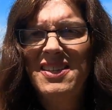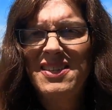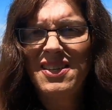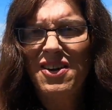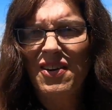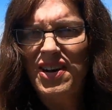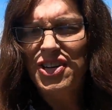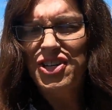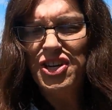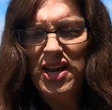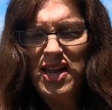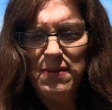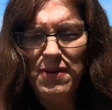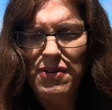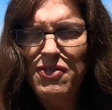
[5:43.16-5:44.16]
It's a great
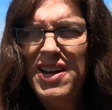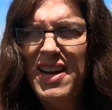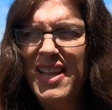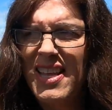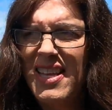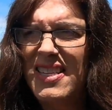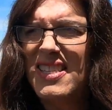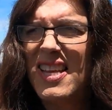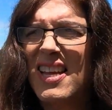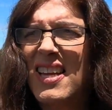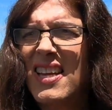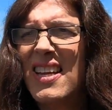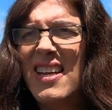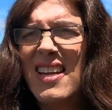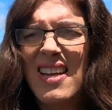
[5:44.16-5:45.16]
shame, it really is.
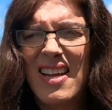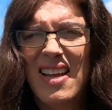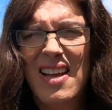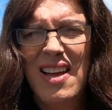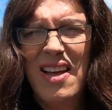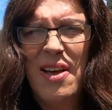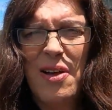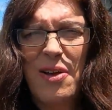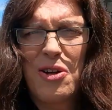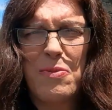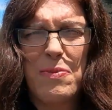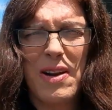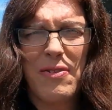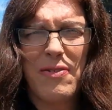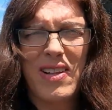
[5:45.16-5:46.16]
Could
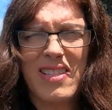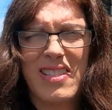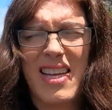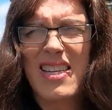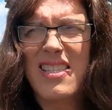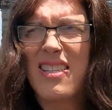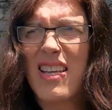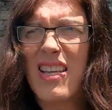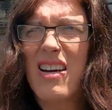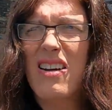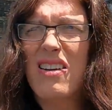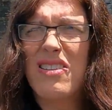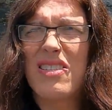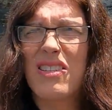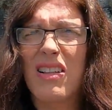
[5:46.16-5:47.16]
have been a fantastic
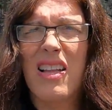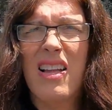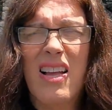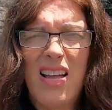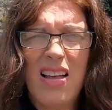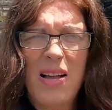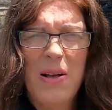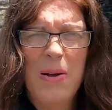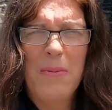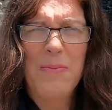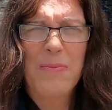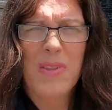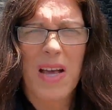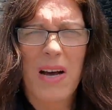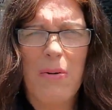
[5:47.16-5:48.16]
castle
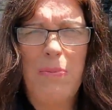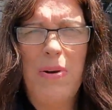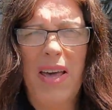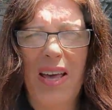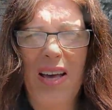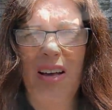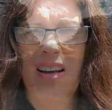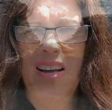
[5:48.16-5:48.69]
up here